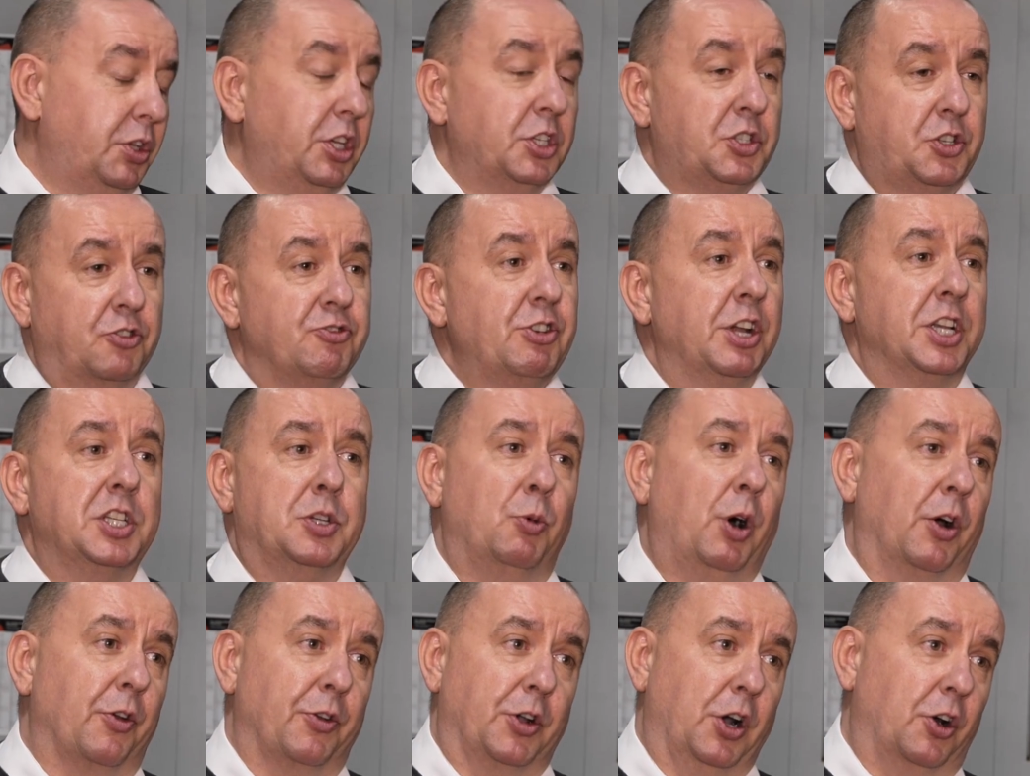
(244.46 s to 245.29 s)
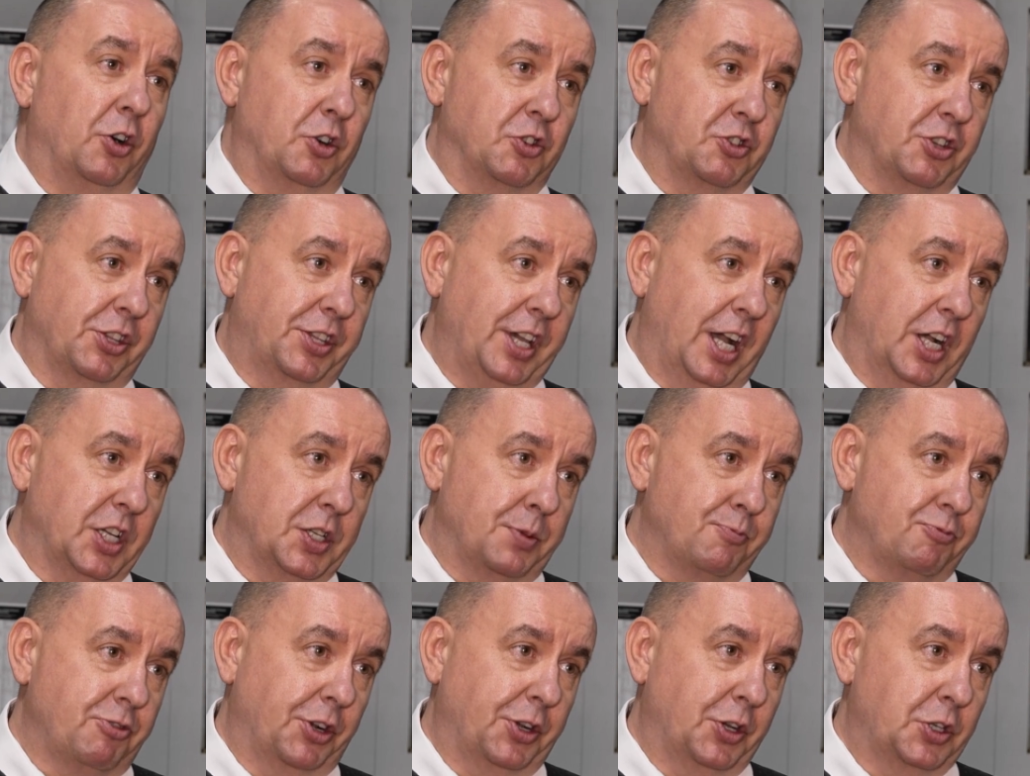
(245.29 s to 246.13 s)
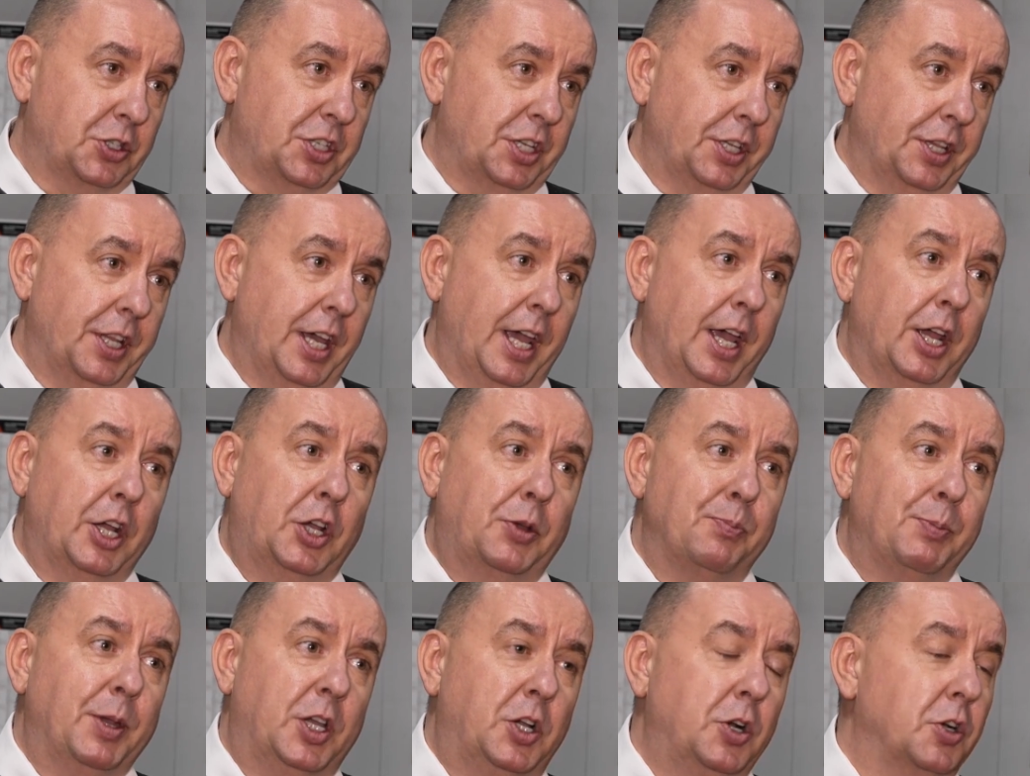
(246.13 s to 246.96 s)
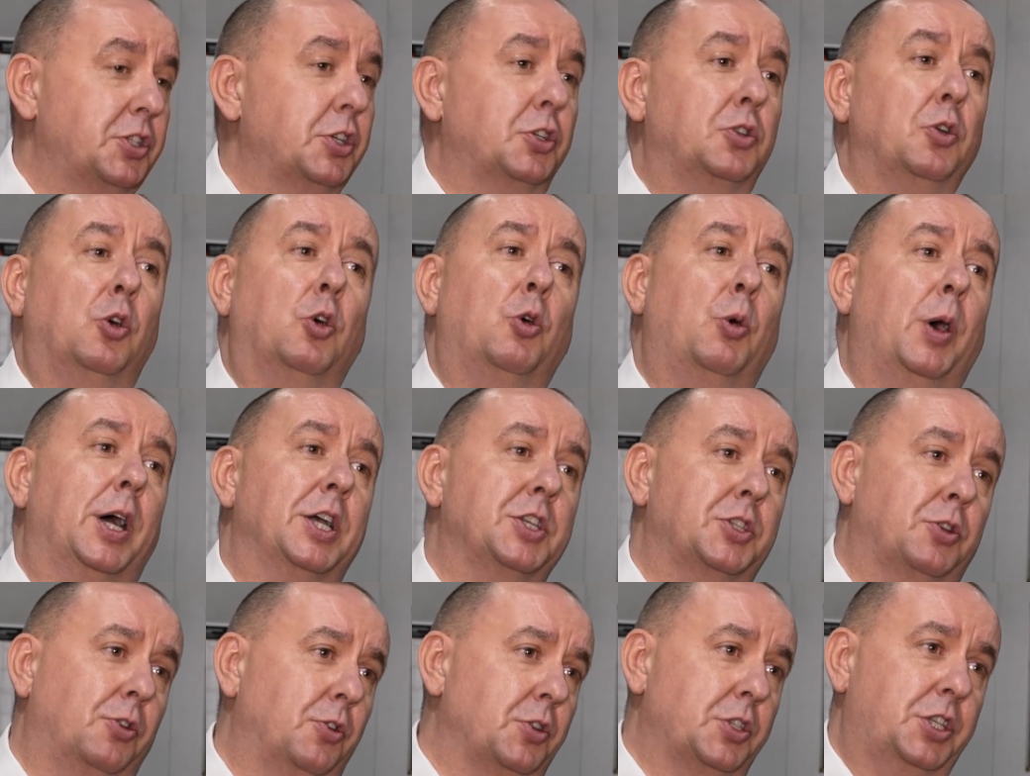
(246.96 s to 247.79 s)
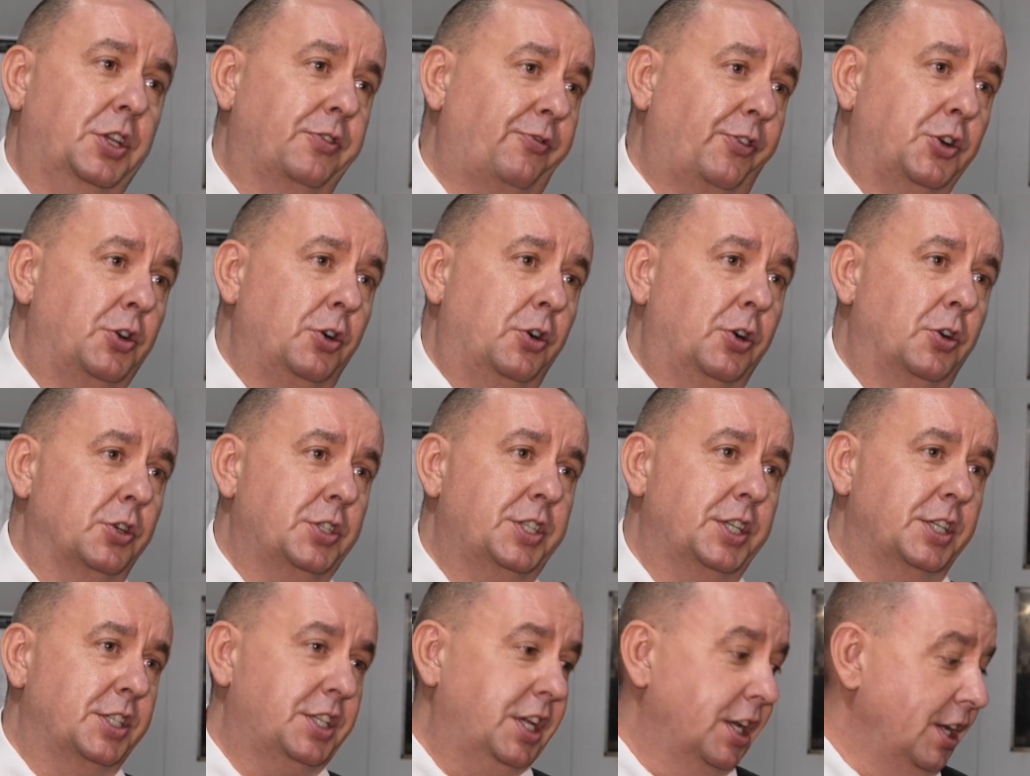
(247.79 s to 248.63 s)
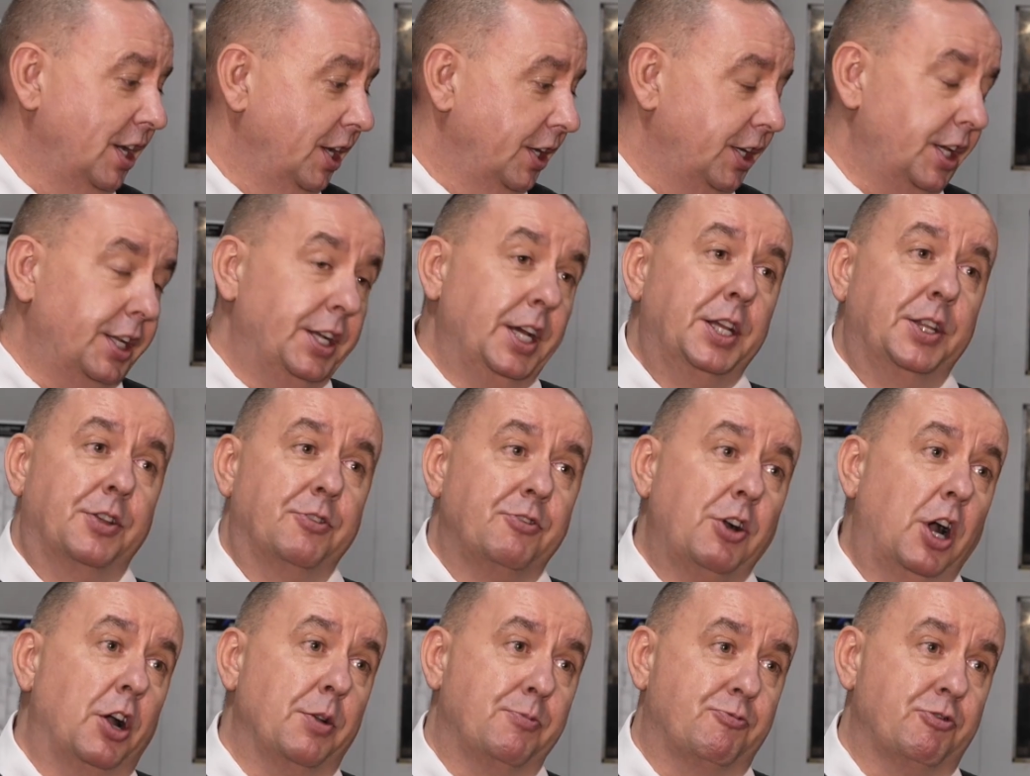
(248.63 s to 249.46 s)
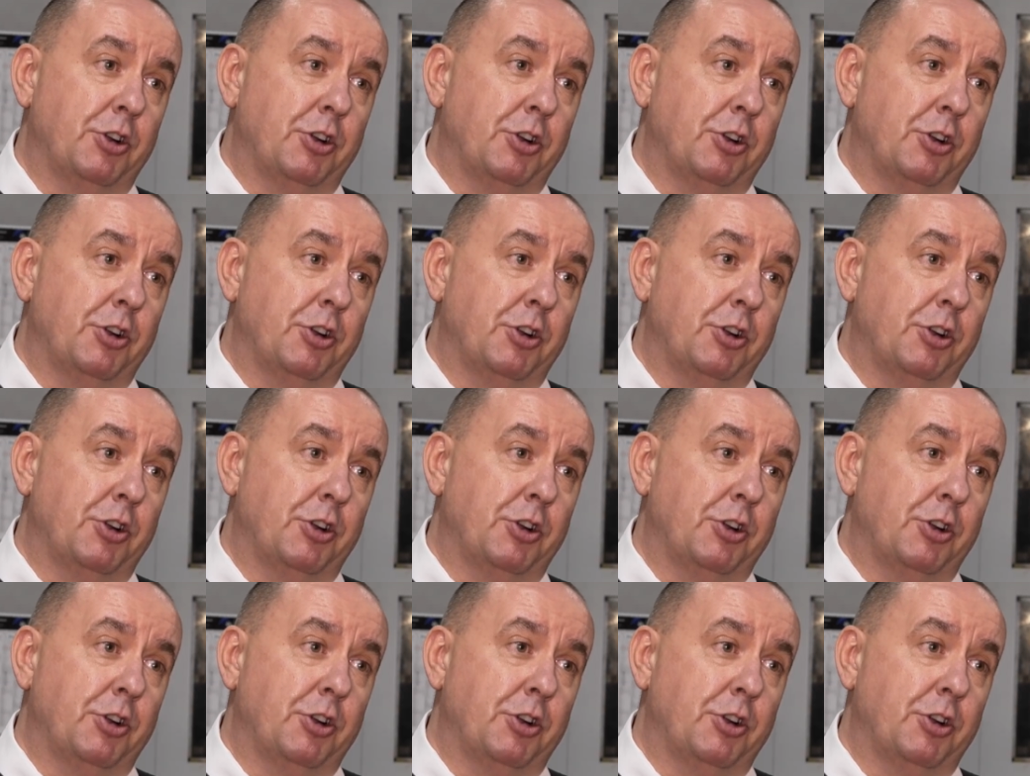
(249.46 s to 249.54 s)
There's a reason why we've got one hundred thousand products in there, because it's always horses for courses. You need the right